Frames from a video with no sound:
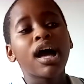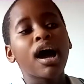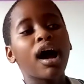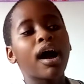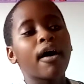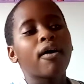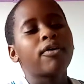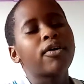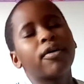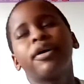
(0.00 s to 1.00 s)

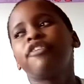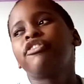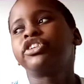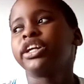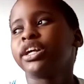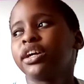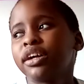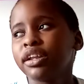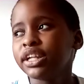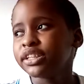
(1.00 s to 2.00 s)
if you're turning,
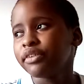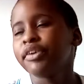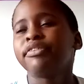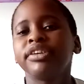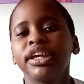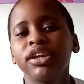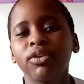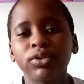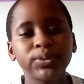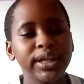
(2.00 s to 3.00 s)
let's say 15
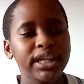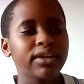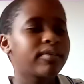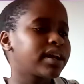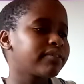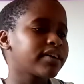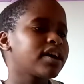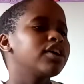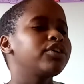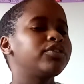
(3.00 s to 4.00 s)
or 20 or whatever,
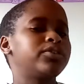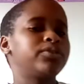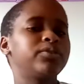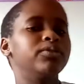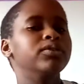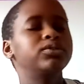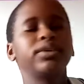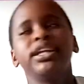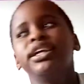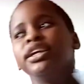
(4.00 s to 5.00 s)
you'll do
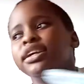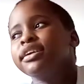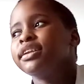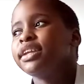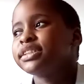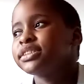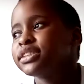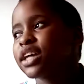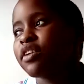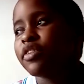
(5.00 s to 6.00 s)
20 lessons
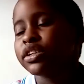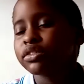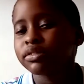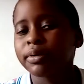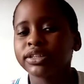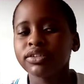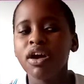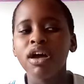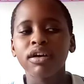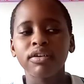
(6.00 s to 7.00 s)
that I've learned over the past
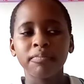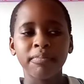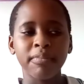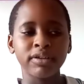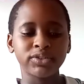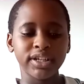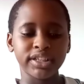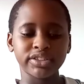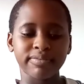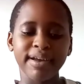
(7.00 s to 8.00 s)
20
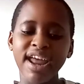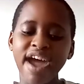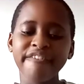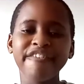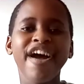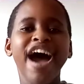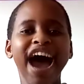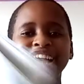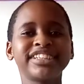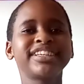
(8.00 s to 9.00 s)
years of my life.
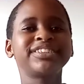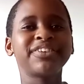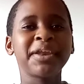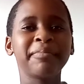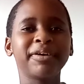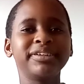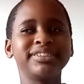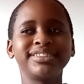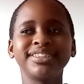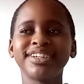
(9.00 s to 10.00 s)
I just said 20
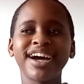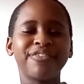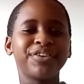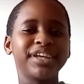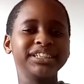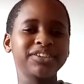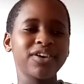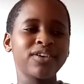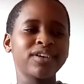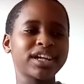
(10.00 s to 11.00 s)
because a few days
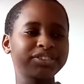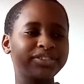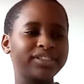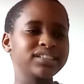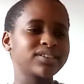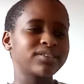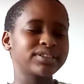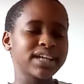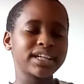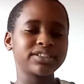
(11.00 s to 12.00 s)
ago, like 2 days ago, was
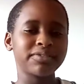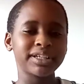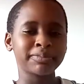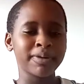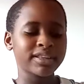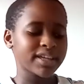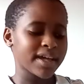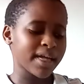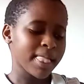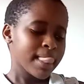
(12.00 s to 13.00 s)
Anson Ray's
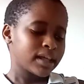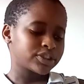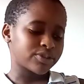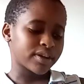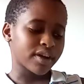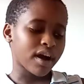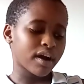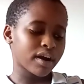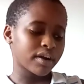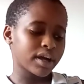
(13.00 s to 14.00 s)
birthday, so
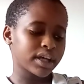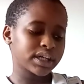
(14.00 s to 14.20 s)
yarr.